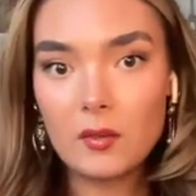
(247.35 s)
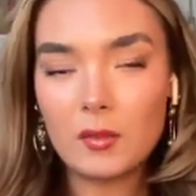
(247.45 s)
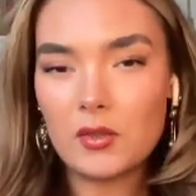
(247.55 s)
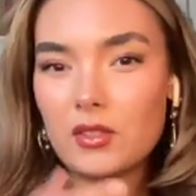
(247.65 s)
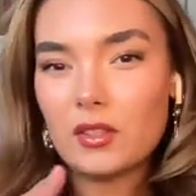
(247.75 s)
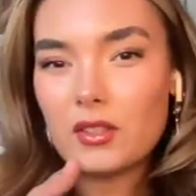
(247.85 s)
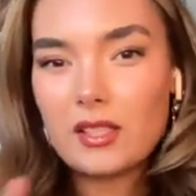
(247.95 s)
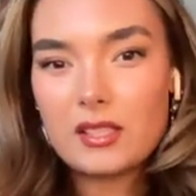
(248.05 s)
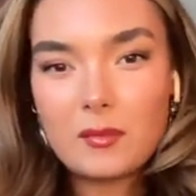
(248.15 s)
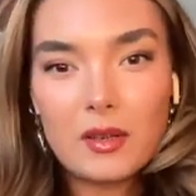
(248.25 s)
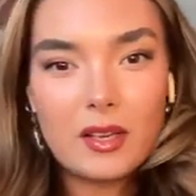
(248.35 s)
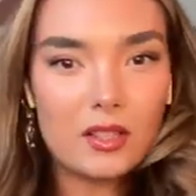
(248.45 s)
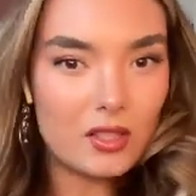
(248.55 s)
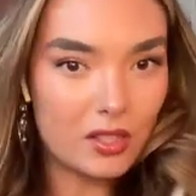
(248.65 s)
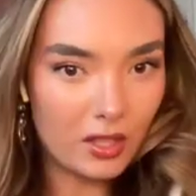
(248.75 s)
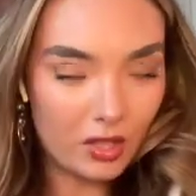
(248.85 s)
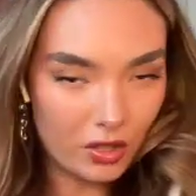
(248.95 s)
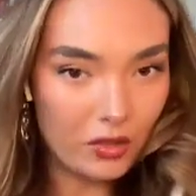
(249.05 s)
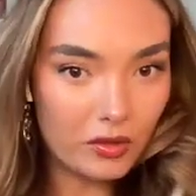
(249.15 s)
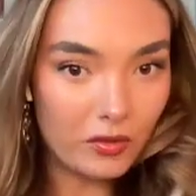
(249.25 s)
but you still think somebody else is going to get
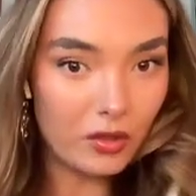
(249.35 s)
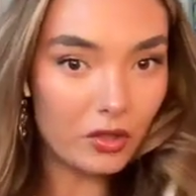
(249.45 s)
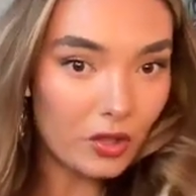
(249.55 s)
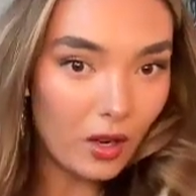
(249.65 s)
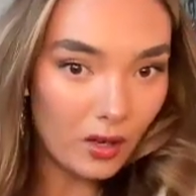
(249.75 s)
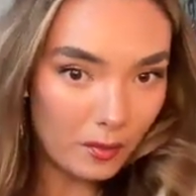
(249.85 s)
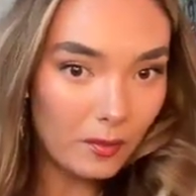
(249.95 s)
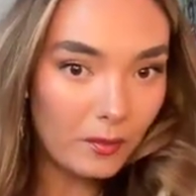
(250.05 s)
chosen for the job.